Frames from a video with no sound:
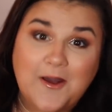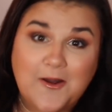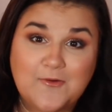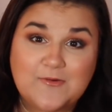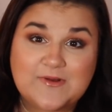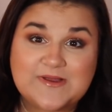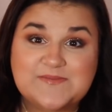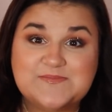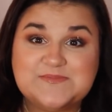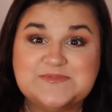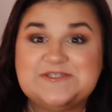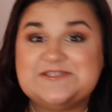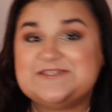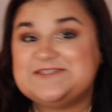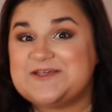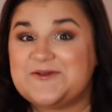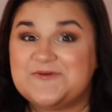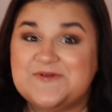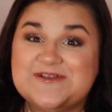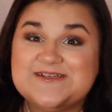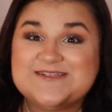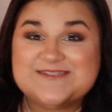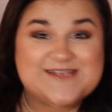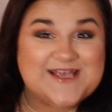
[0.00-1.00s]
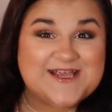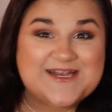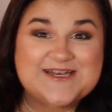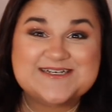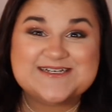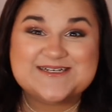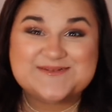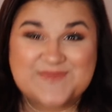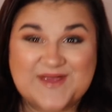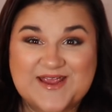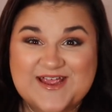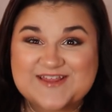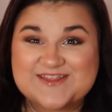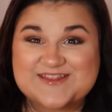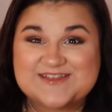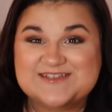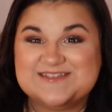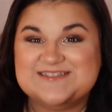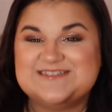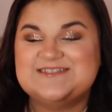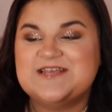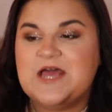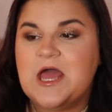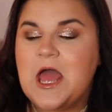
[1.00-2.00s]
oh, I'm so excited to make
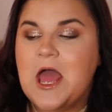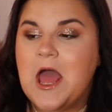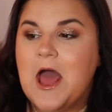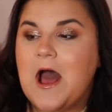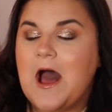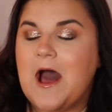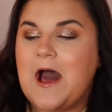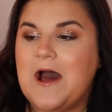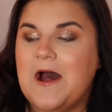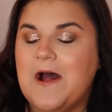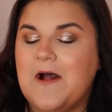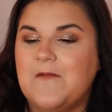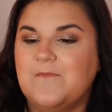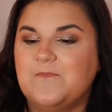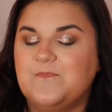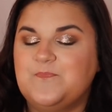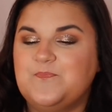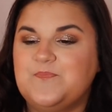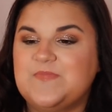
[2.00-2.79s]
this um,